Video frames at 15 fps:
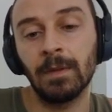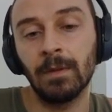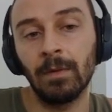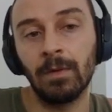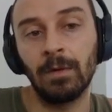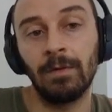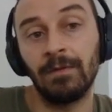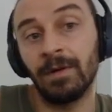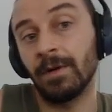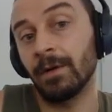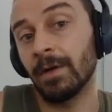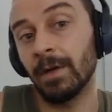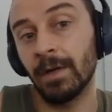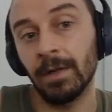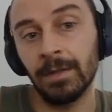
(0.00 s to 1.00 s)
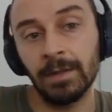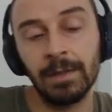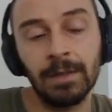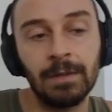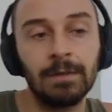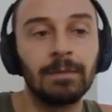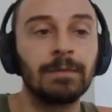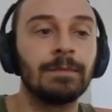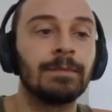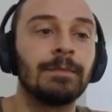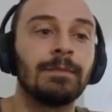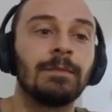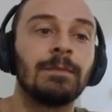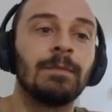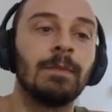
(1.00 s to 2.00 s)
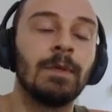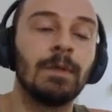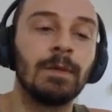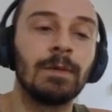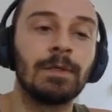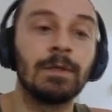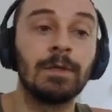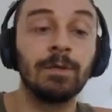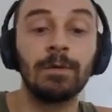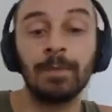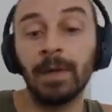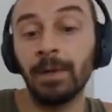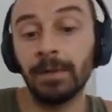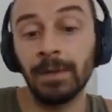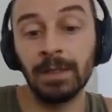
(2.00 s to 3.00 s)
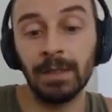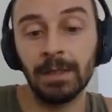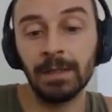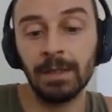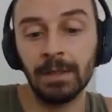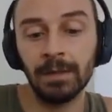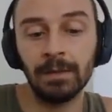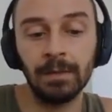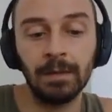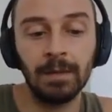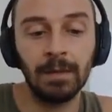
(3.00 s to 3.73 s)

or Vel'Koz. Syndra might be decent